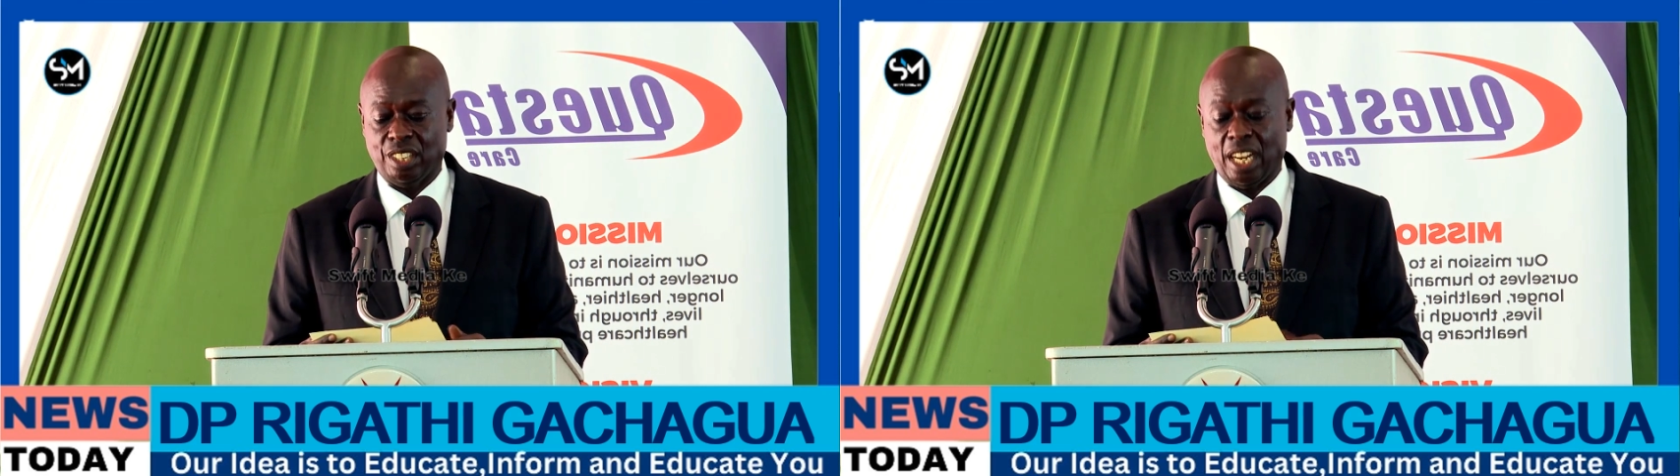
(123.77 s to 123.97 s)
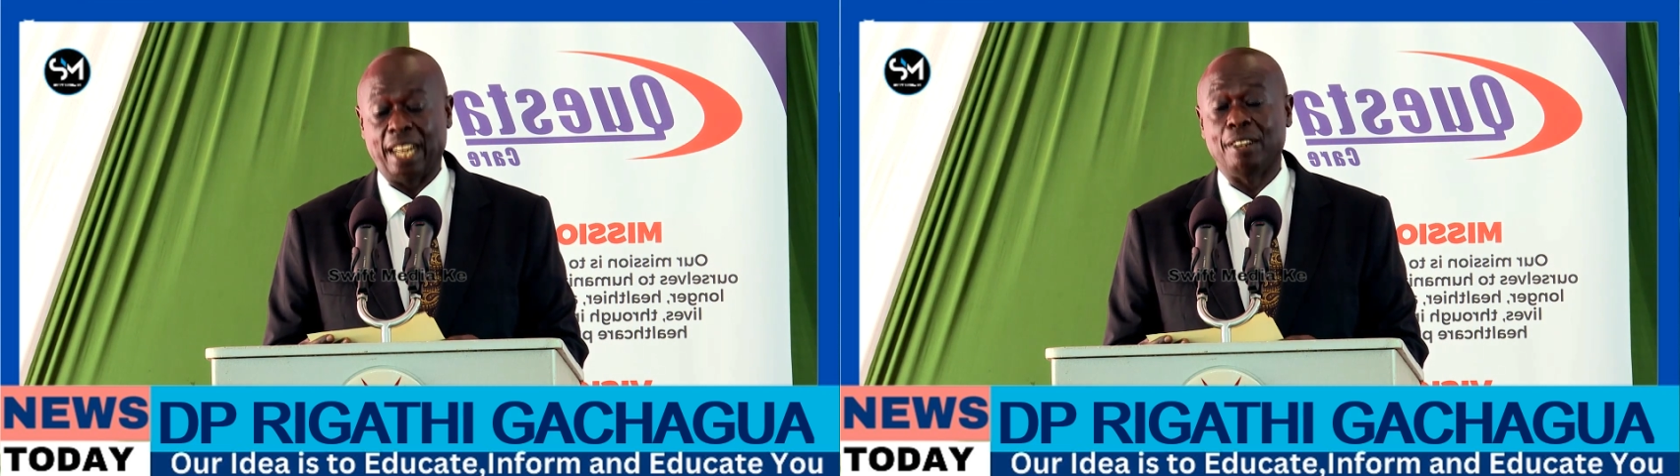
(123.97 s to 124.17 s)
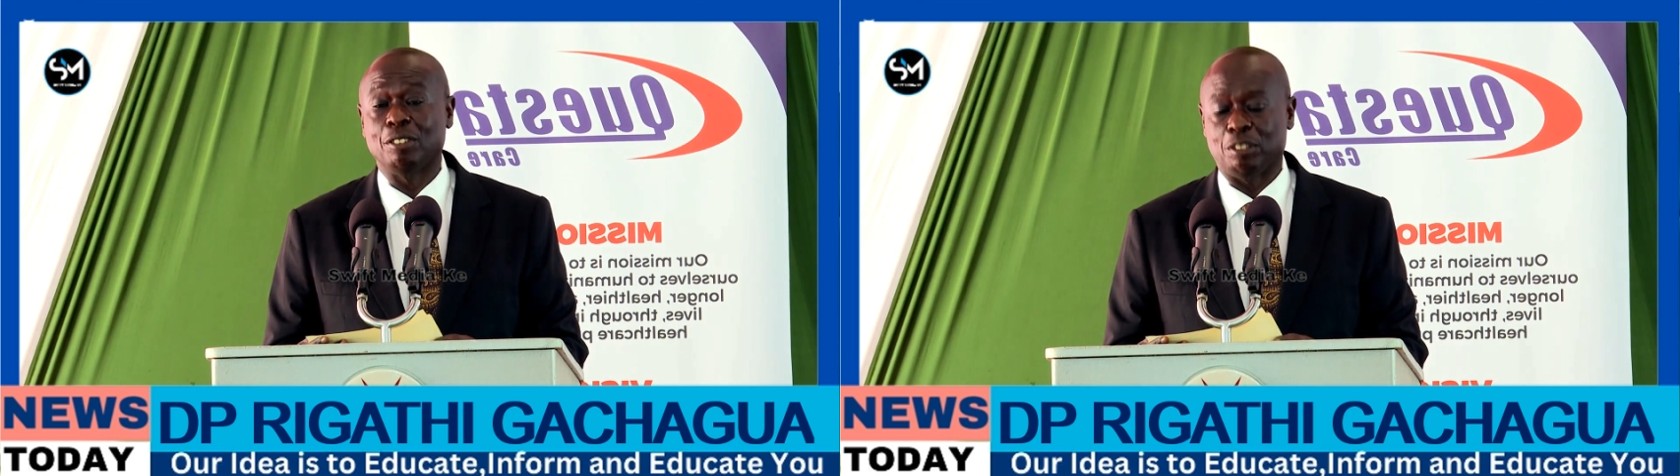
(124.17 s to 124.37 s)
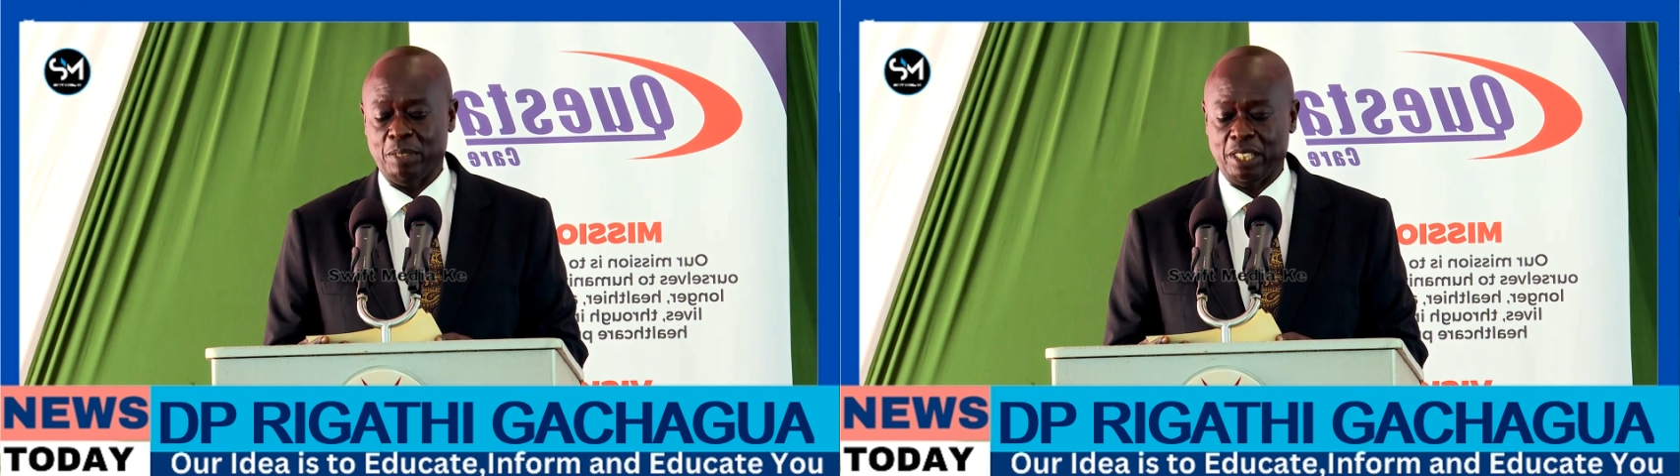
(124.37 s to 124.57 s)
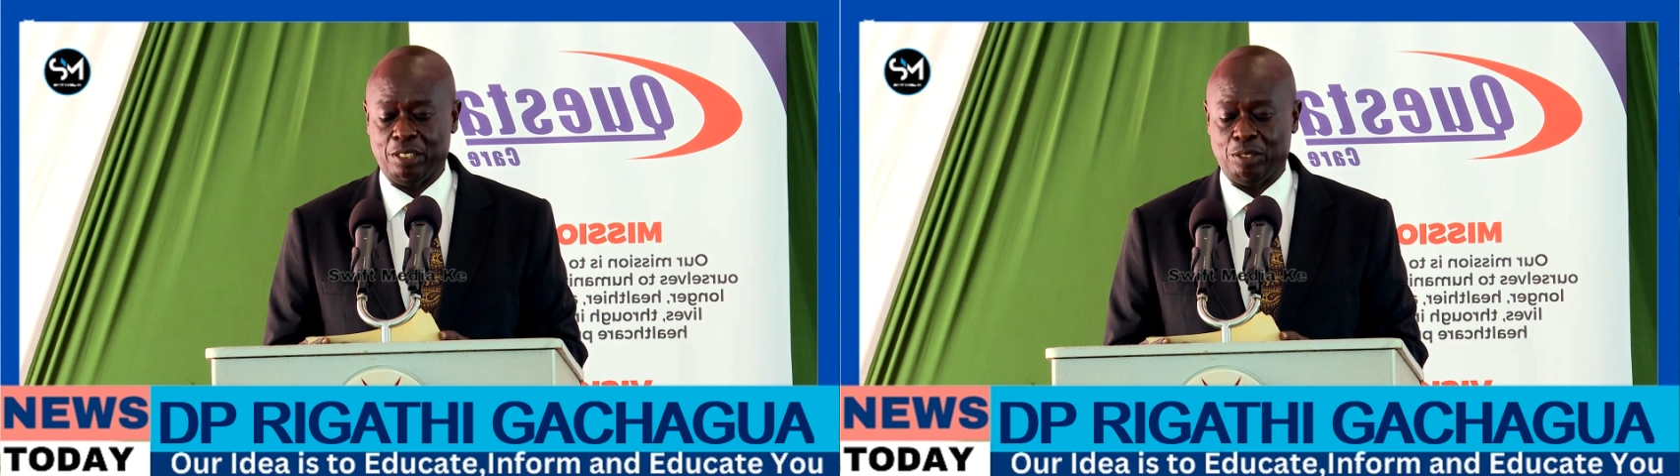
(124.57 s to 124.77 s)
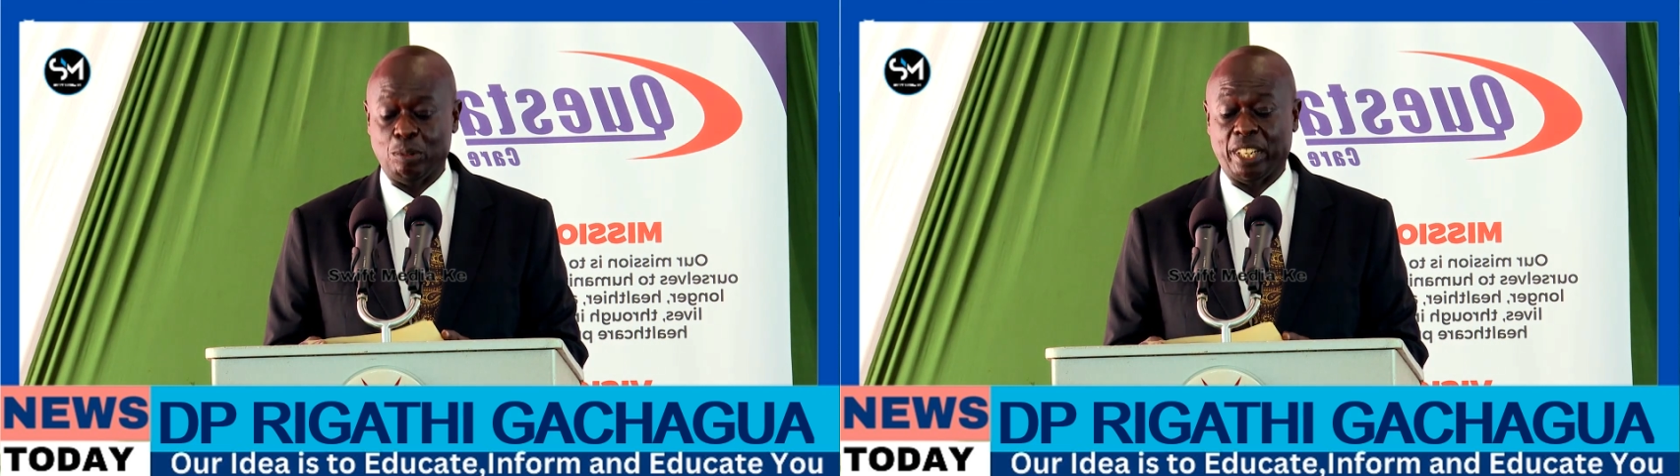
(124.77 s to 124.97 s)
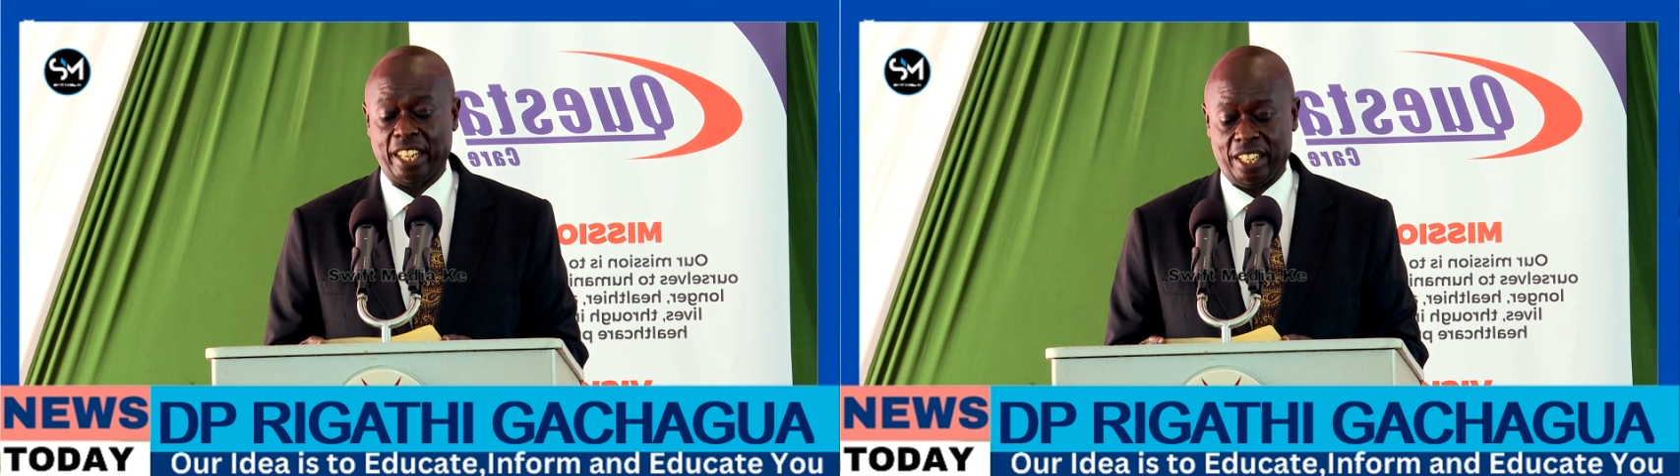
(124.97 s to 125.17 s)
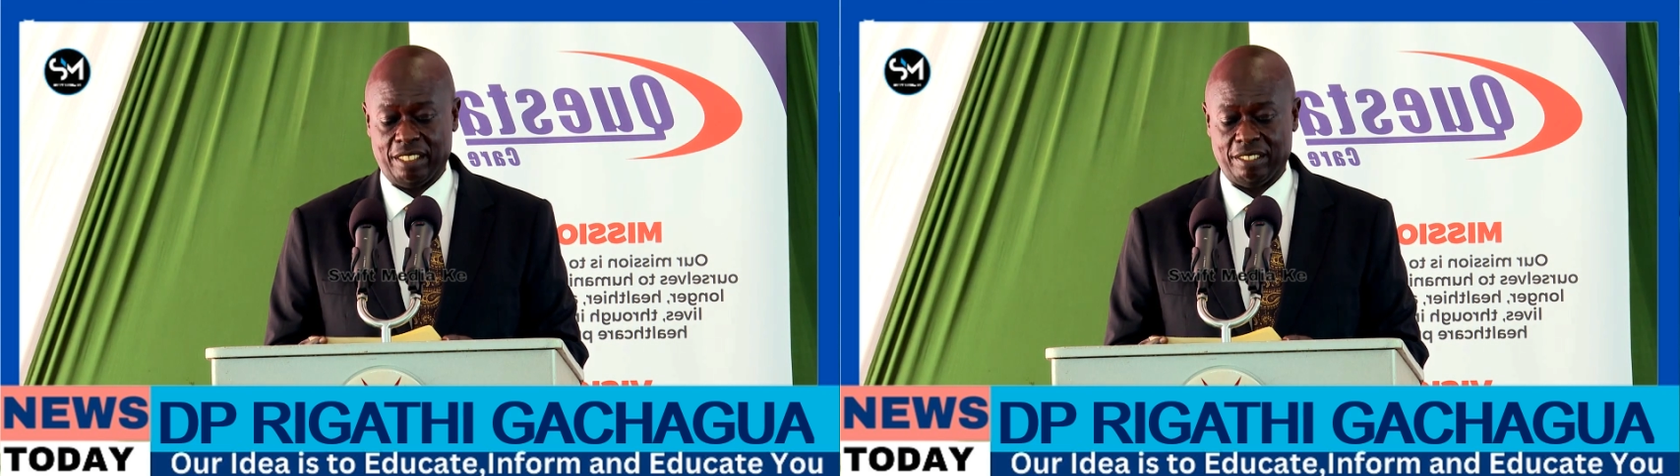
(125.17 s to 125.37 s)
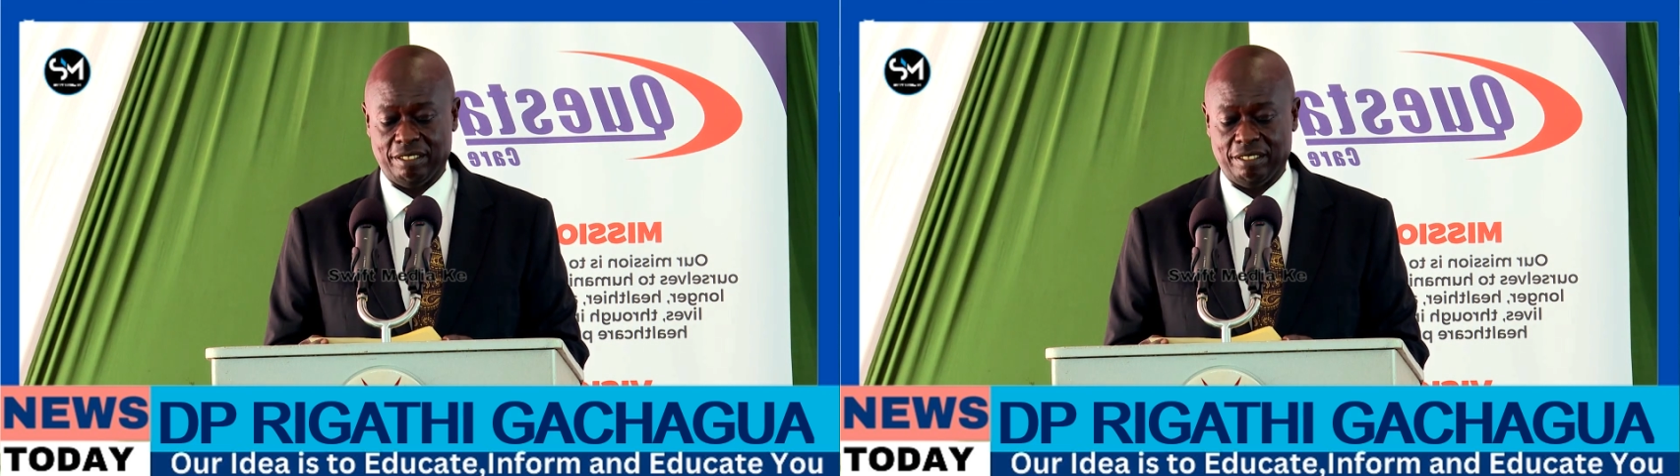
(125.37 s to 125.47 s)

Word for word: are not meant to kill.